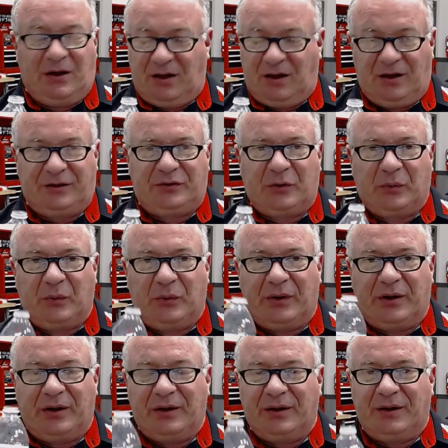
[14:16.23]
a
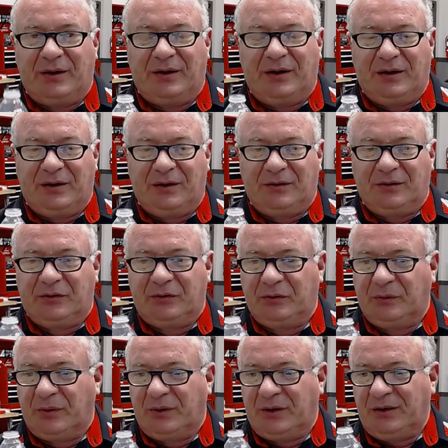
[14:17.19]
toy and heading
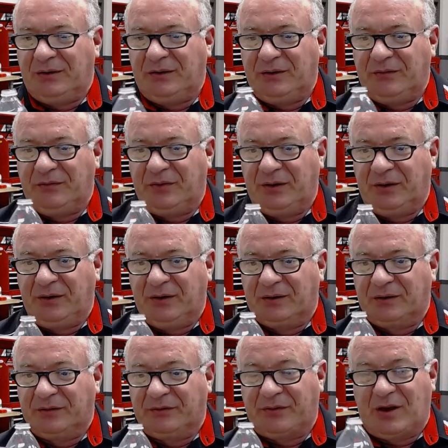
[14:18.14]
to an ATV
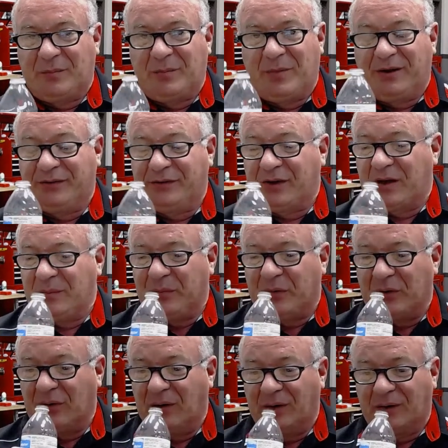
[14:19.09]
and side by side
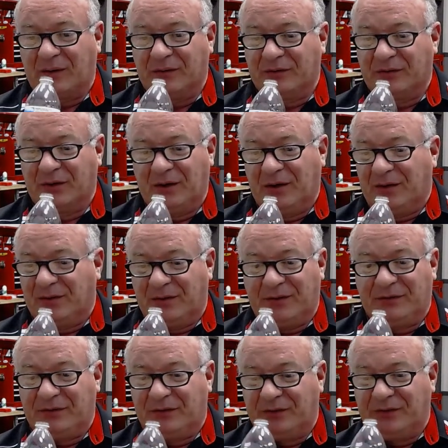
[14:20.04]
park because
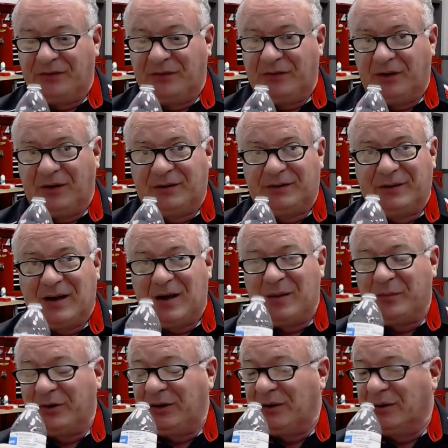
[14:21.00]
this is the
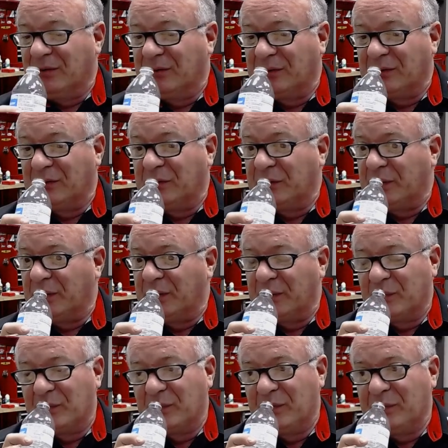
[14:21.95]
time of year to do it.
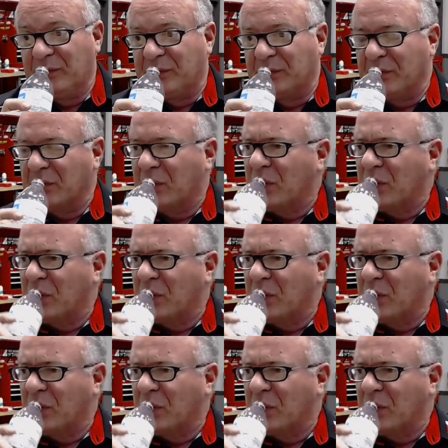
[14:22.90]
Oof.